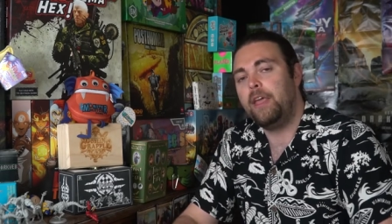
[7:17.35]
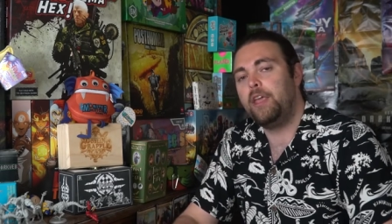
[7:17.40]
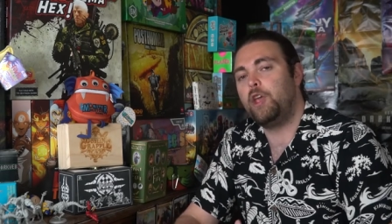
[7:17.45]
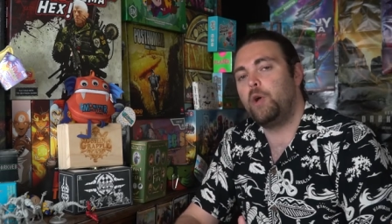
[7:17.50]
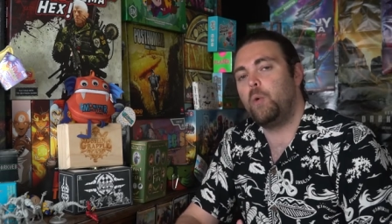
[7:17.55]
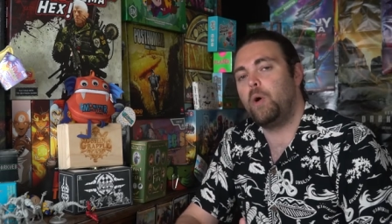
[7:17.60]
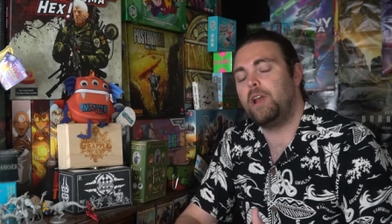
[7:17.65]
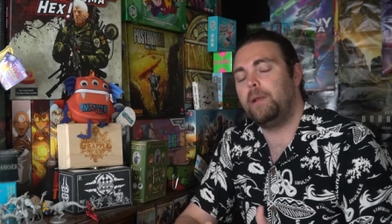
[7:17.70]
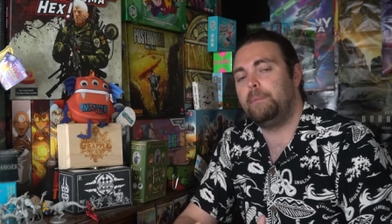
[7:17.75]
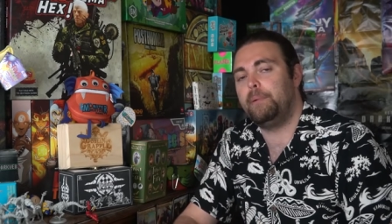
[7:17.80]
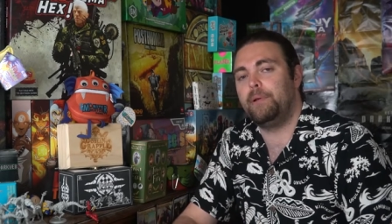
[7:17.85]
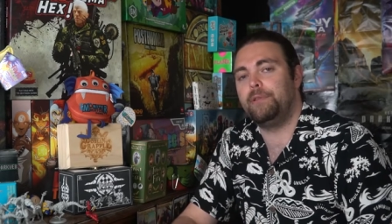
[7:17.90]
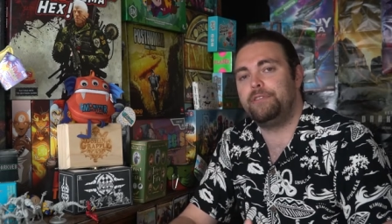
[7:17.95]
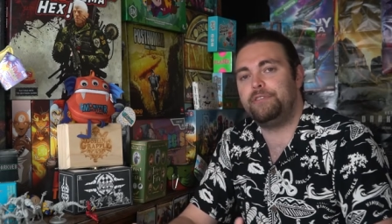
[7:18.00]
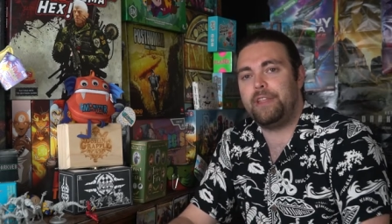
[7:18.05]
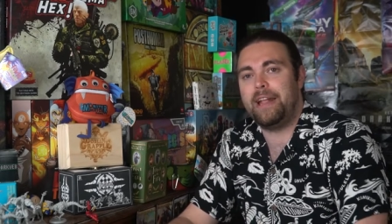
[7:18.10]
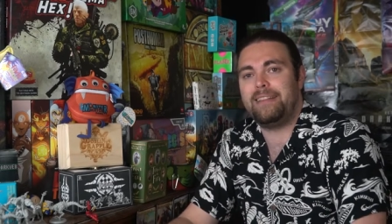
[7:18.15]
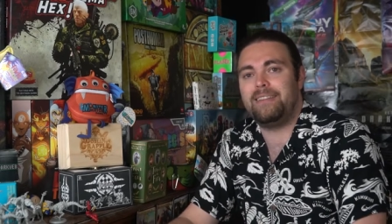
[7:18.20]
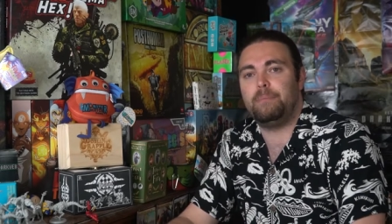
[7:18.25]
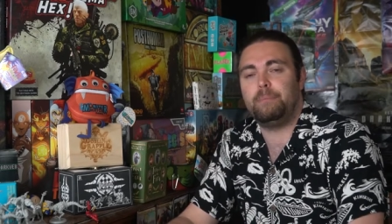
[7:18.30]
You want to build
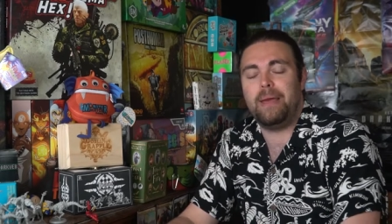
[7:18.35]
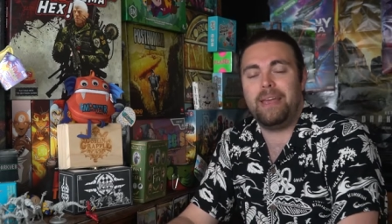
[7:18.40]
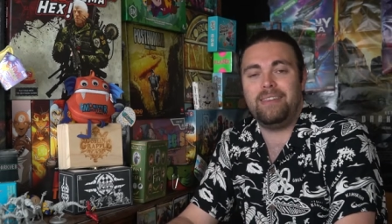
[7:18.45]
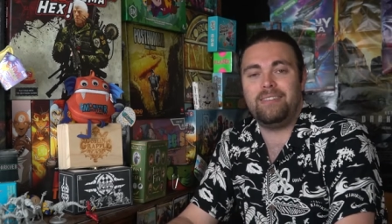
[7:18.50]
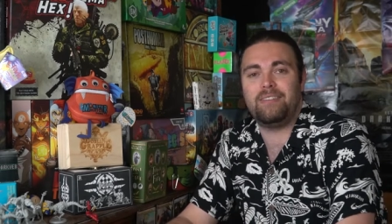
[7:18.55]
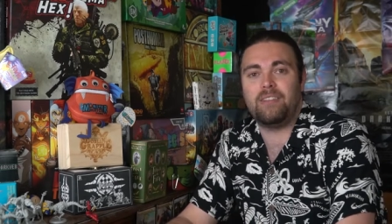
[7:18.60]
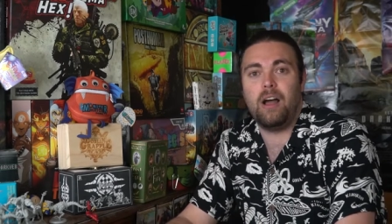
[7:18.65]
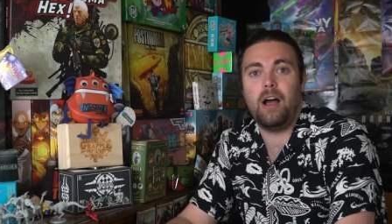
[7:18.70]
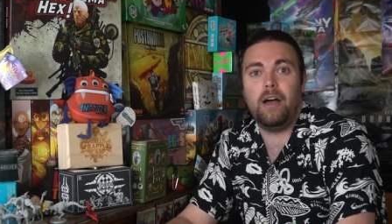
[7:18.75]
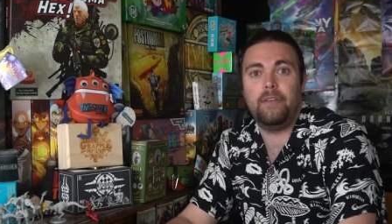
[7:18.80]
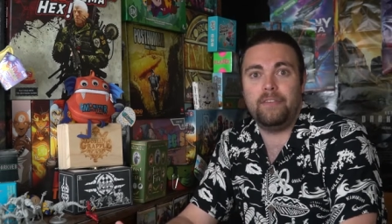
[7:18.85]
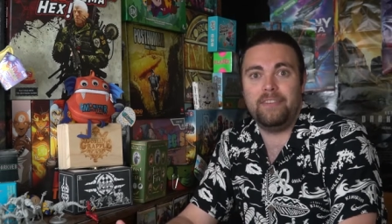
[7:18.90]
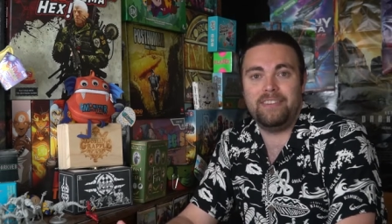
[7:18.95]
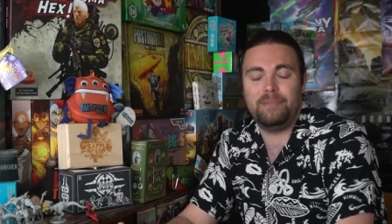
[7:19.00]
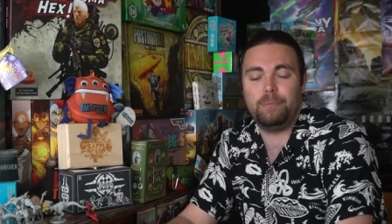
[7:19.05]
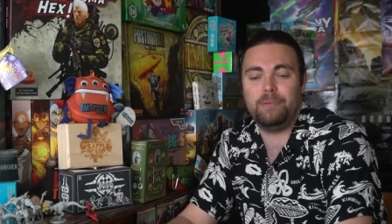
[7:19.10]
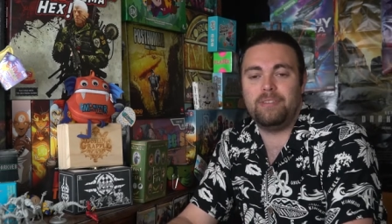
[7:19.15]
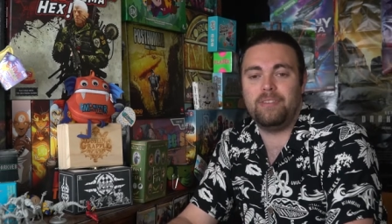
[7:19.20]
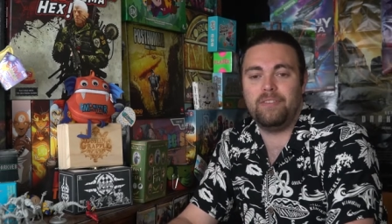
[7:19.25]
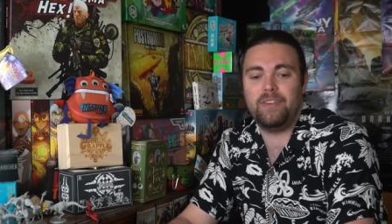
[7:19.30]
sets based on the
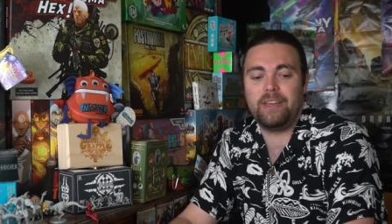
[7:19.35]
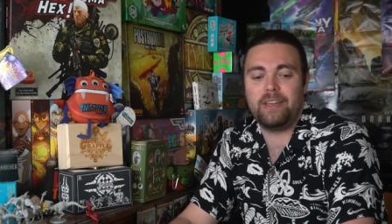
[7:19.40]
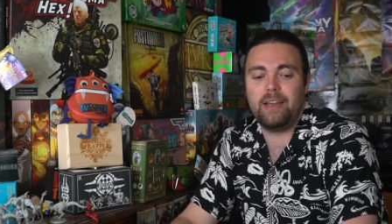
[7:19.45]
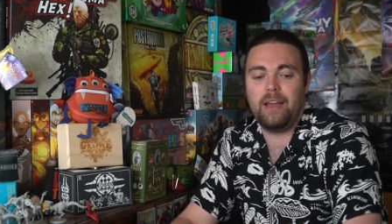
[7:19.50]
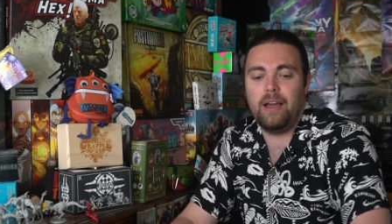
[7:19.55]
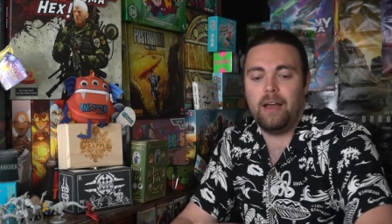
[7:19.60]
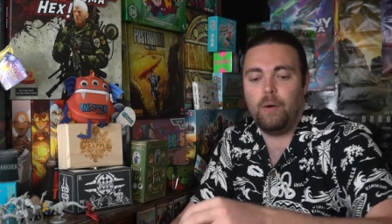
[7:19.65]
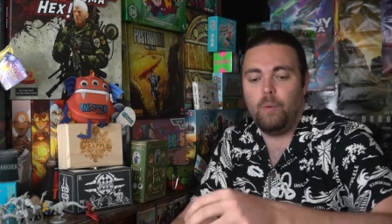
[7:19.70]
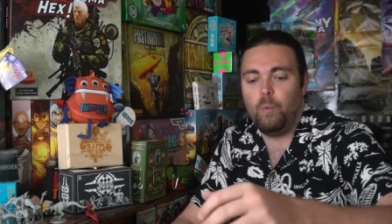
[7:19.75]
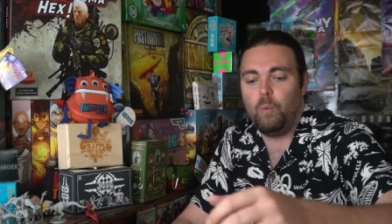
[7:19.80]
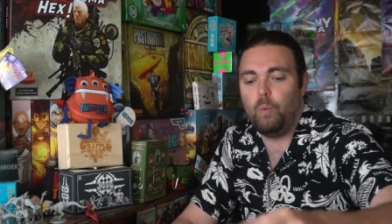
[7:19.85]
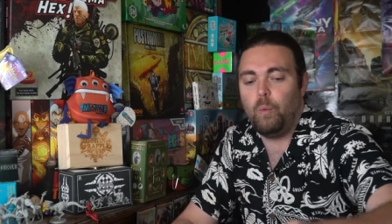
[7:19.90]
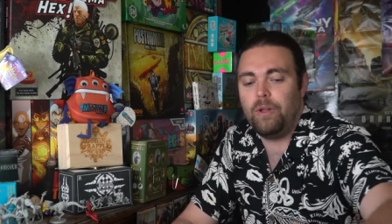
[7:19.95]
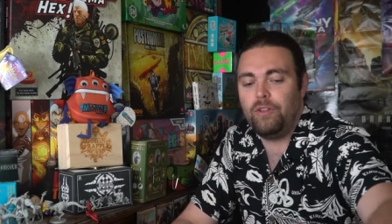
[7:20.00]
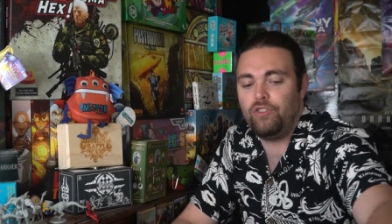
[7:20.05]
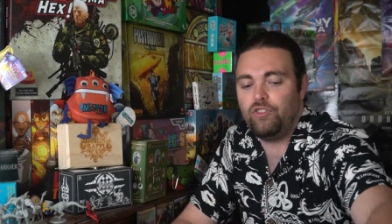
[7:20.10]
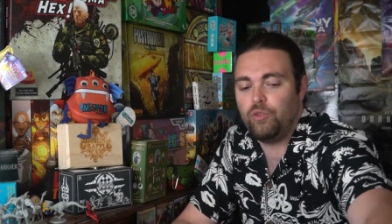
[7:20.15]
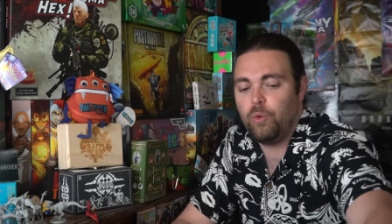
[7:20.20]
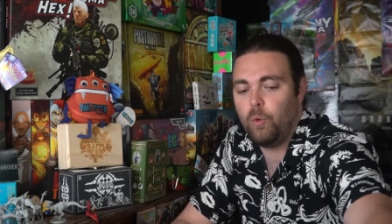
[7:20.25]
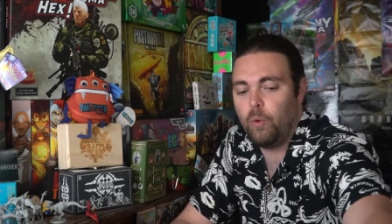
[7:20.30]
specific uh,
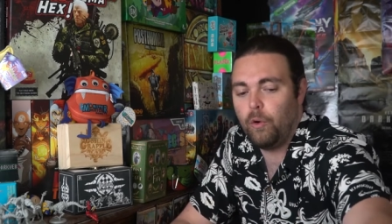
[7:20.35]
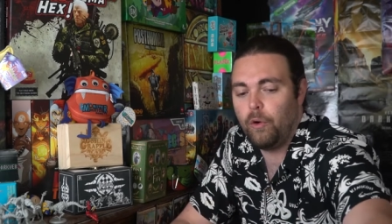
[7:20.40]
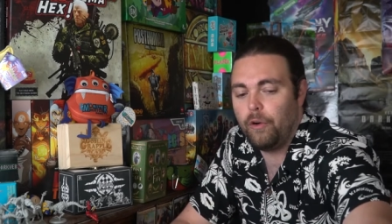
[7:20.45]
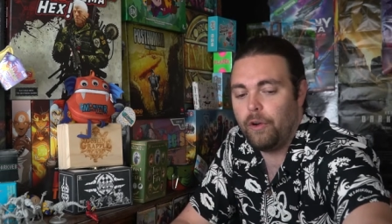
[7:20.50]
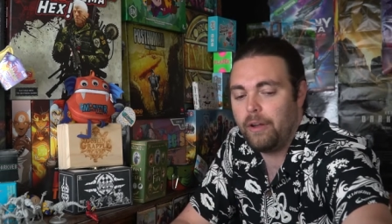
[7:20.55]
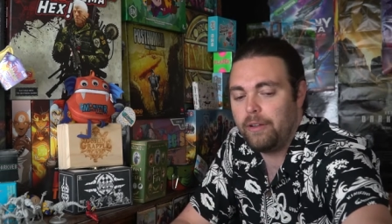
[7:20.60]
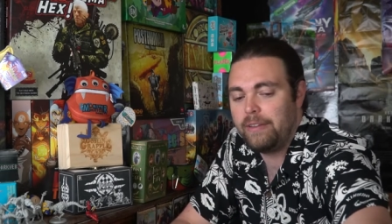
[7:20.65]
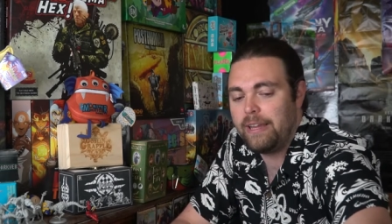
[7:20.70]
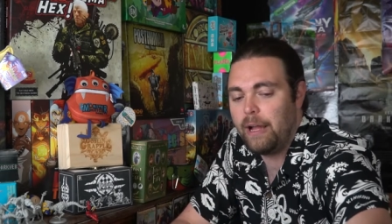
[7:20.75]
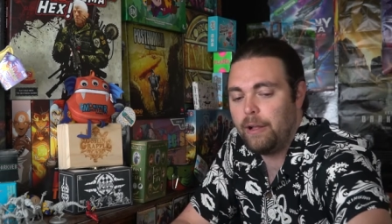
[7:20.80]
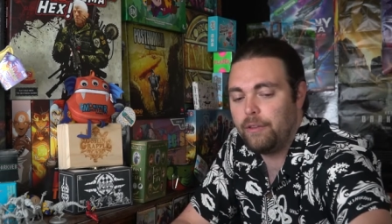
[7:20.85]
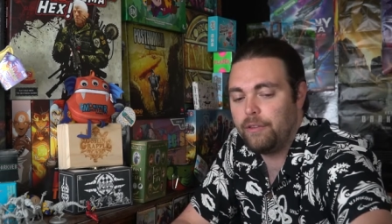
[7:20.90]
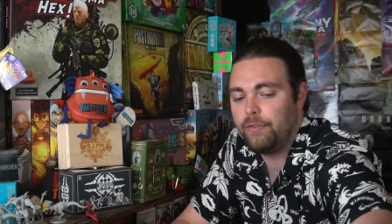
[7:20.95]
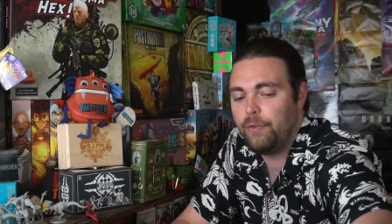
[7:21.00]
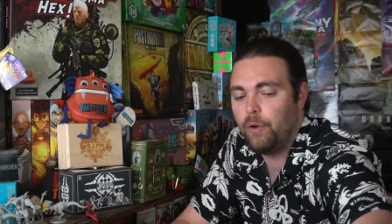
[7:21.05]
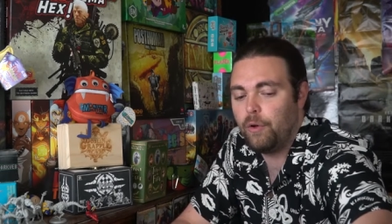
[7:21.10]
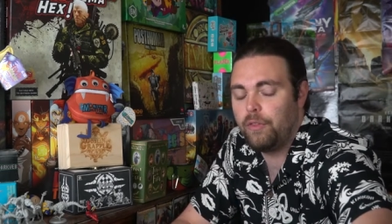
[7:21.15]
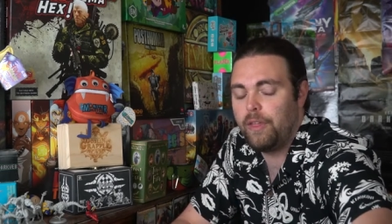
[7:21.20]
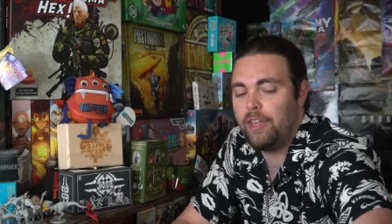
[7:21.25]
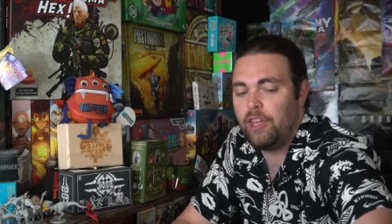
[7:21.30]
witch or
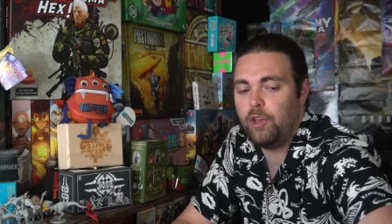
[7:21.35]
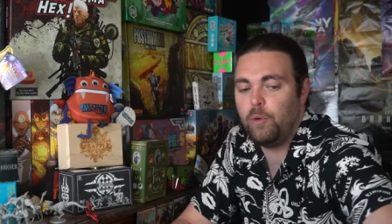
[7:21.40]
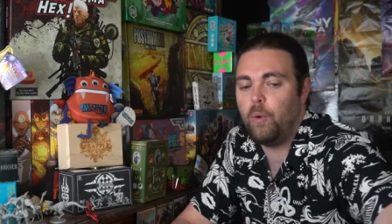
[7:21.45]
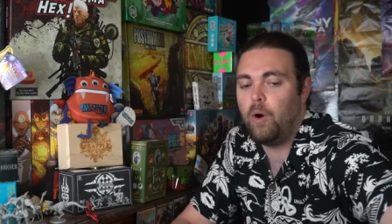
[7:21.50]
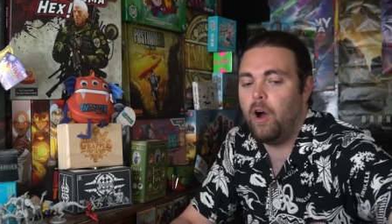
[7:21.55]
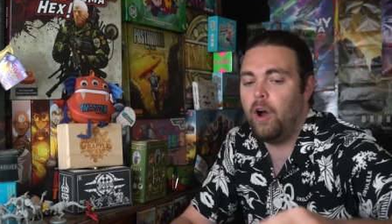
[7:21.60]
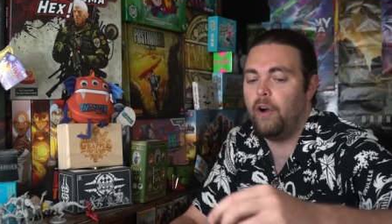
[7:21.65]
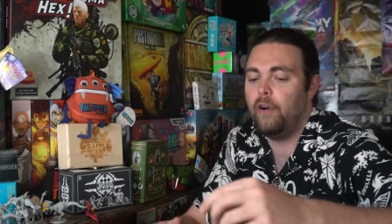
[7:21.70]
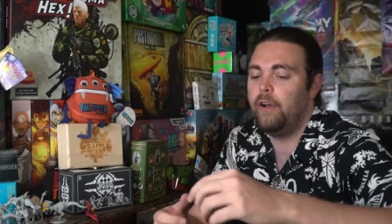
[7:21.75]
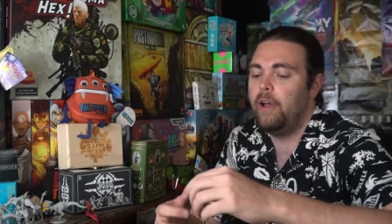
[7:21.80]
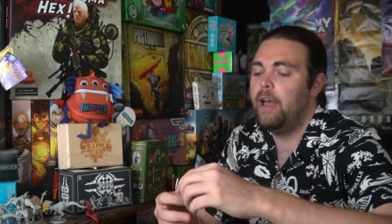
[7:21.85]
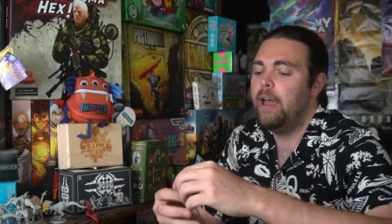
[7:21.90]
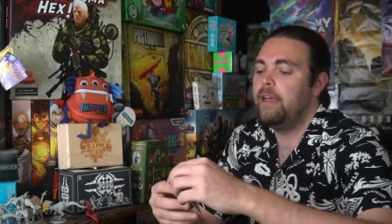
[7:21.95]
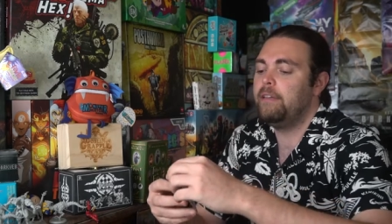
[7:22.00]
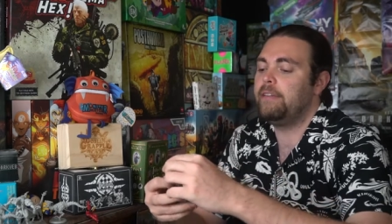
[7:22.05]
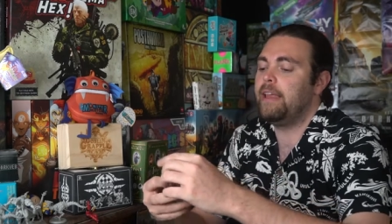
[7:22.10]
townsfolk that you are.